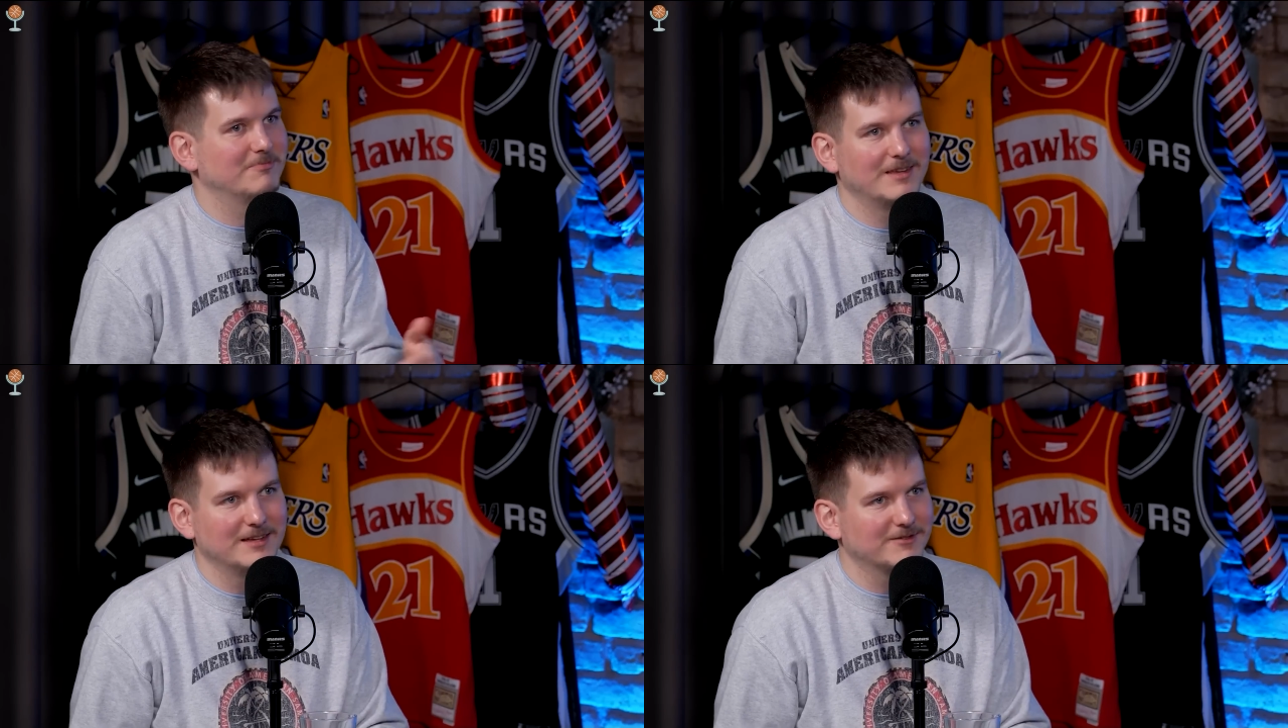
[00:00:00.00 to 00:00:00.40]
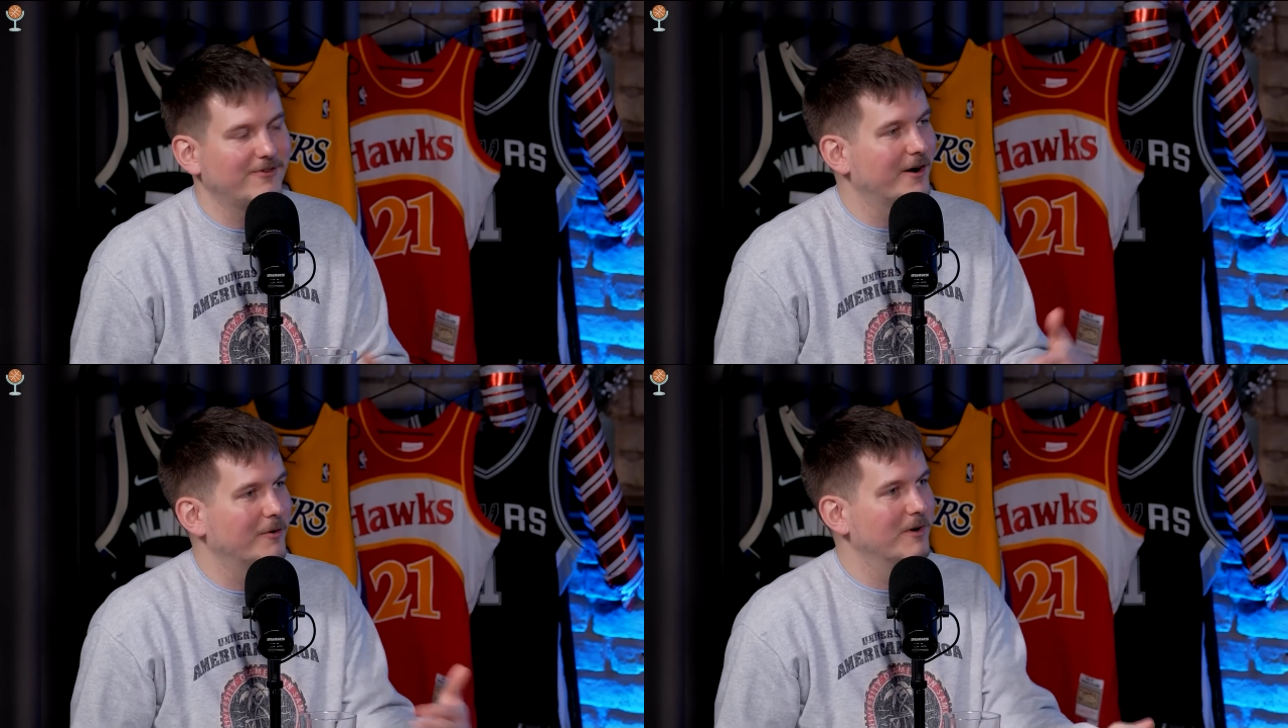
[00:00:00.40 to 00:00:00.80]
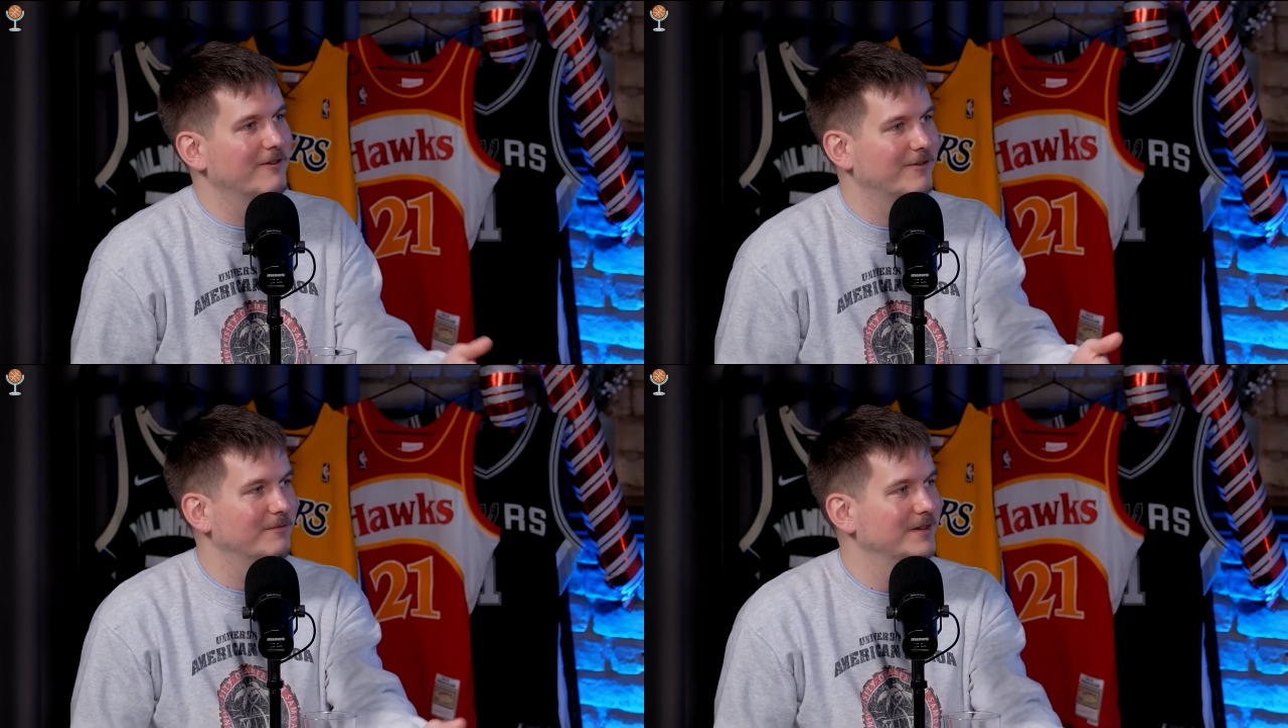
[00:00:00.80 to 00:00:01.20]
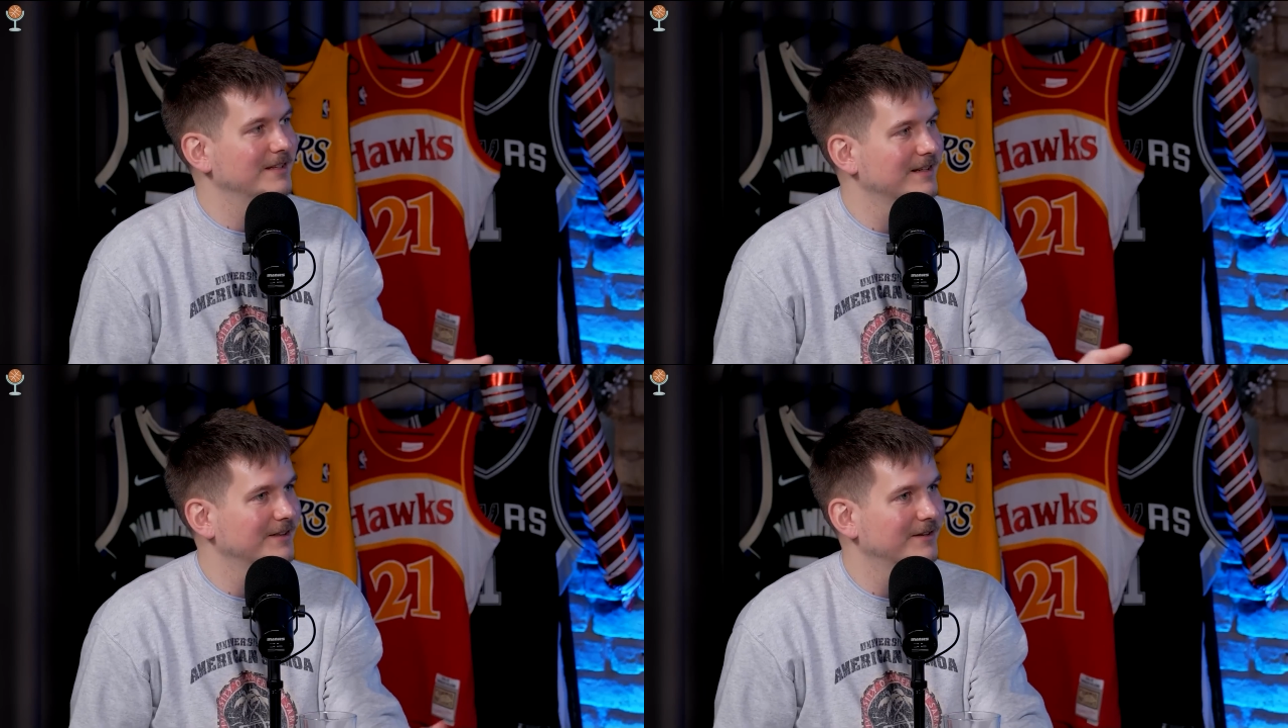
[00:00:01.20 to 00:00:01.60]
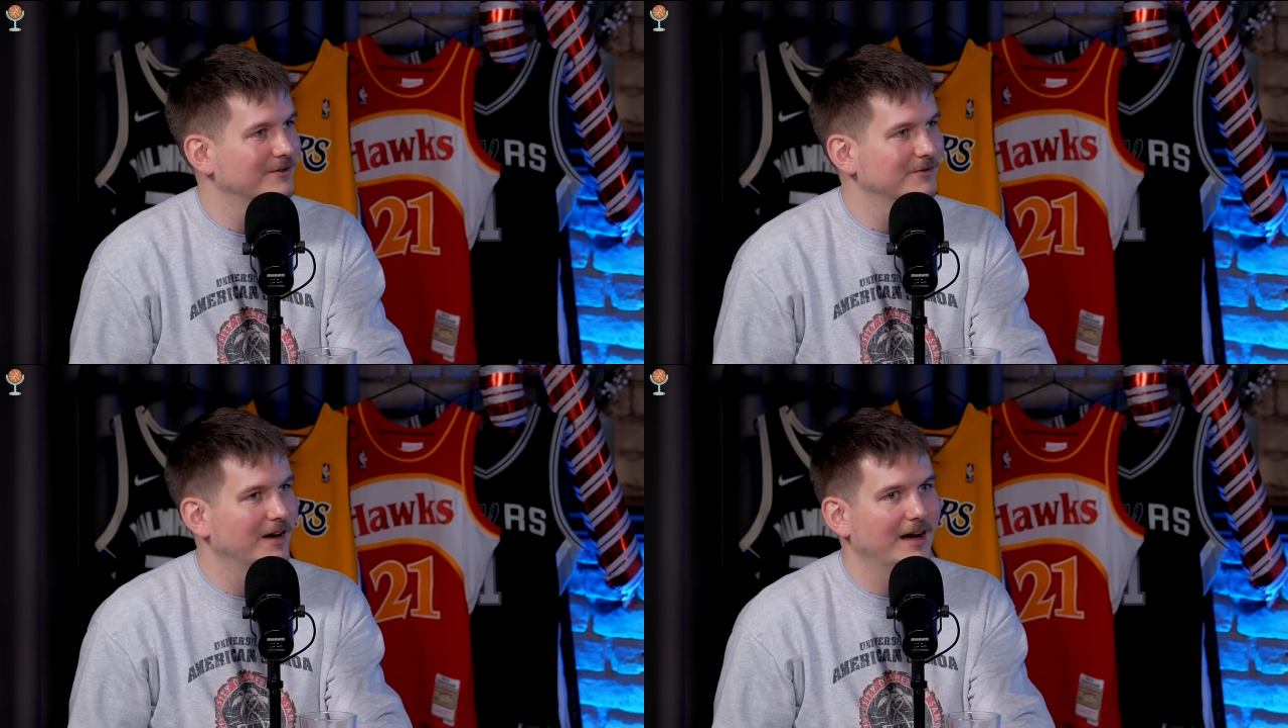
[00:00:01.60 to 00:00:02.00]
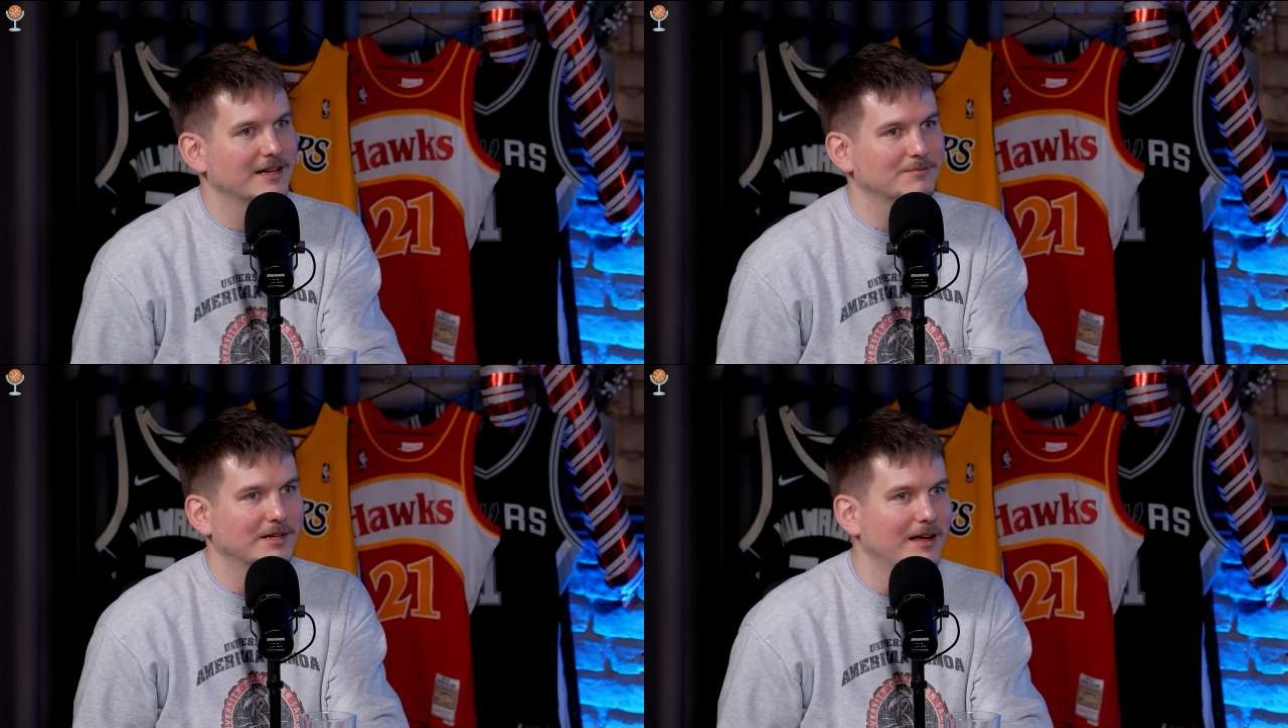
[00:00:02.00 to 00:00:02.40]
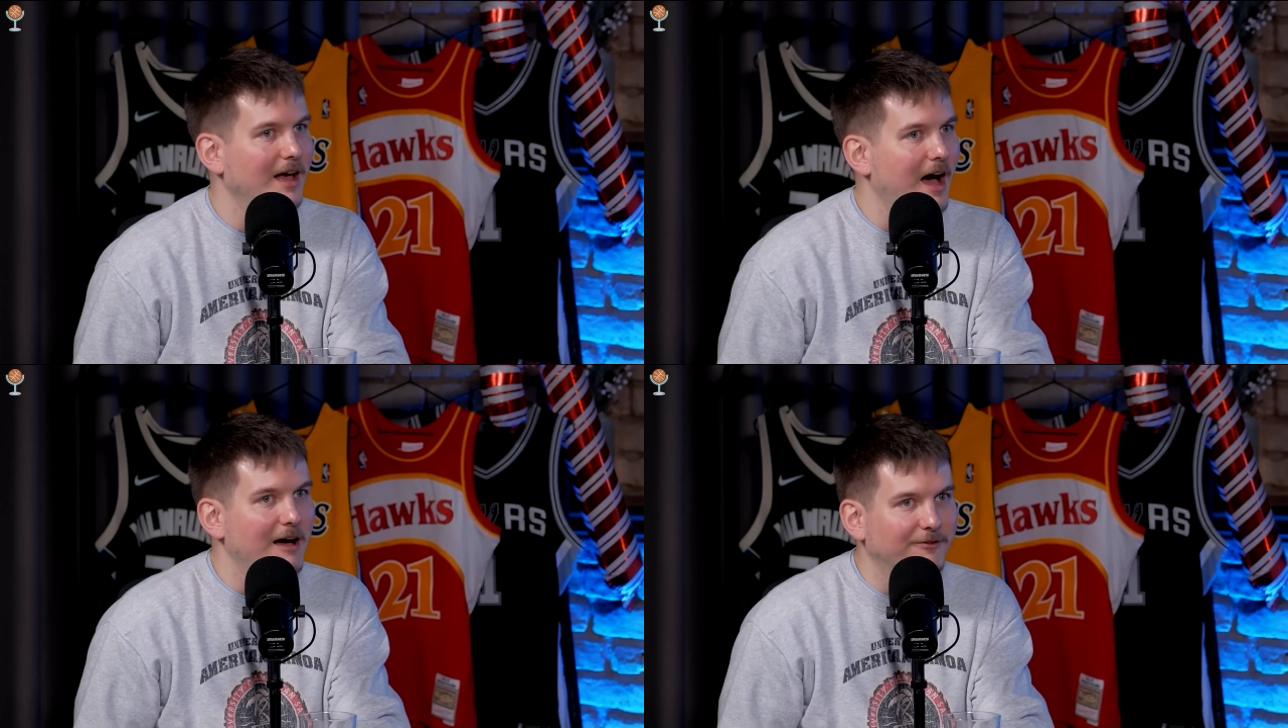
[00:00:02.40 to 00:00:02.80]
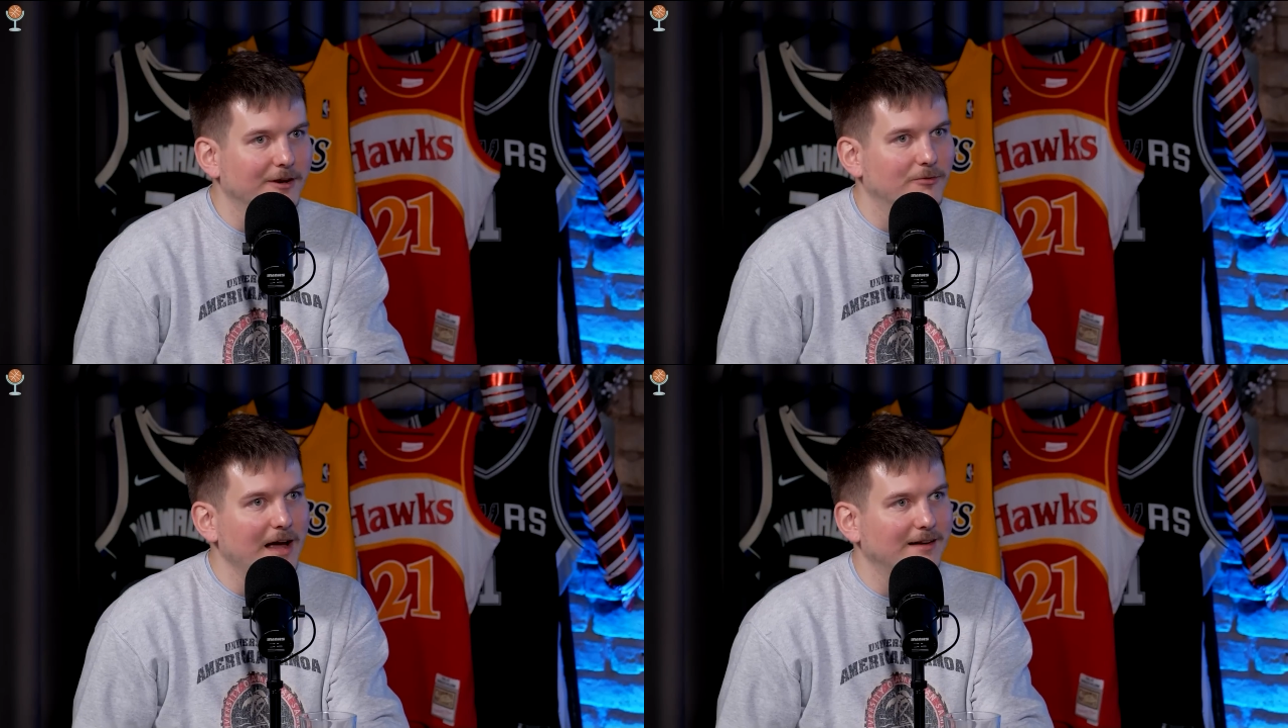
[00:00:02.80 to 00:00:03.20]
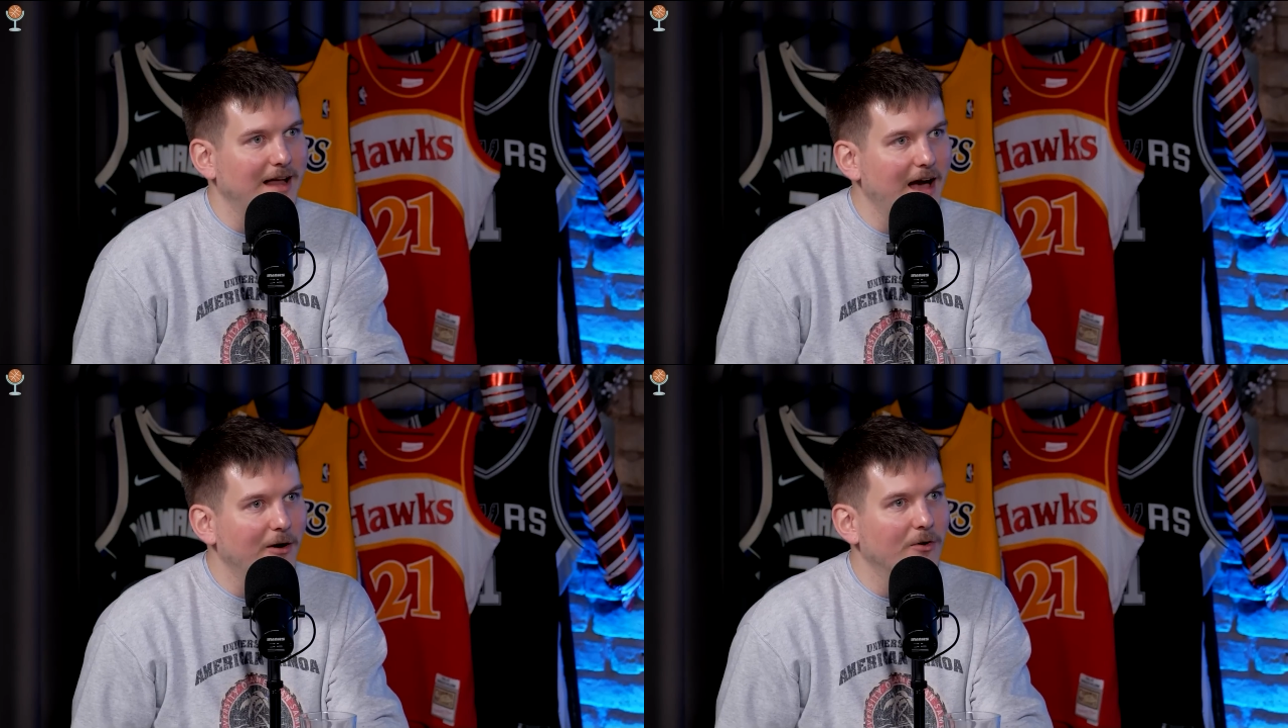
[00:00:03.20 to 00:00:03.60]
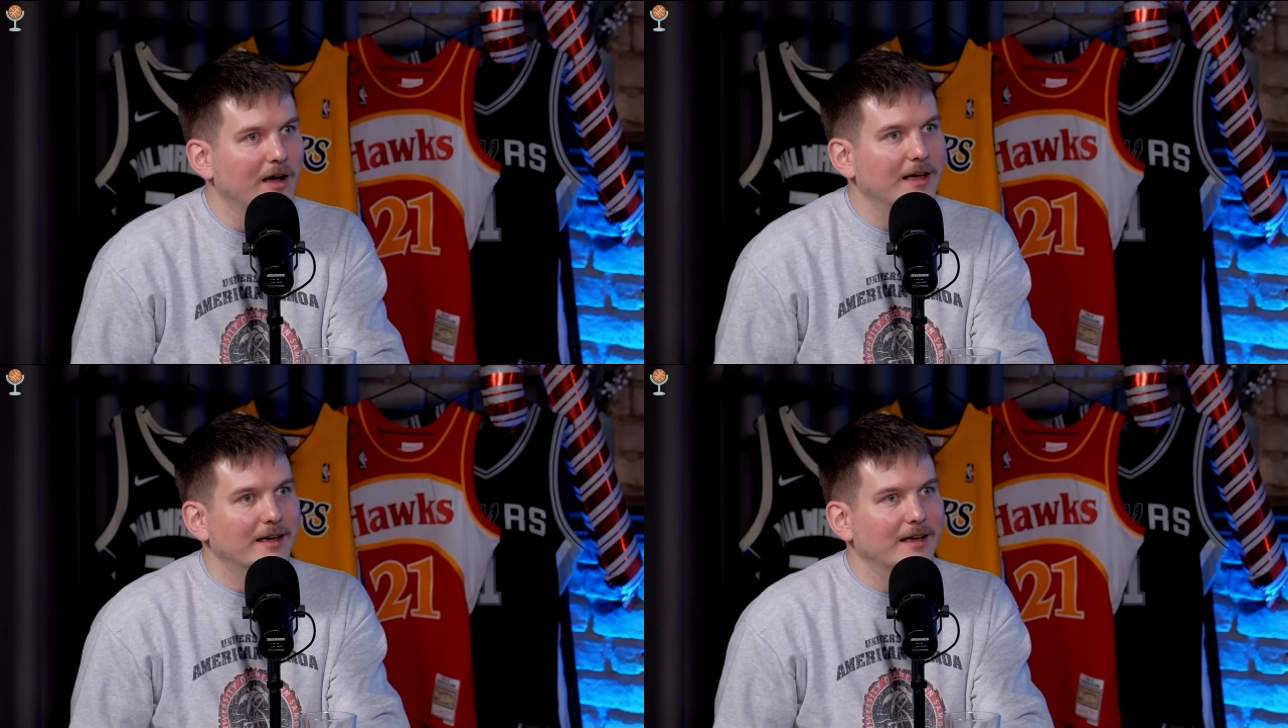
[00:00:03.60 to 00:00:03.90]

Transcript: he's far away from these other two guys, but I think right now,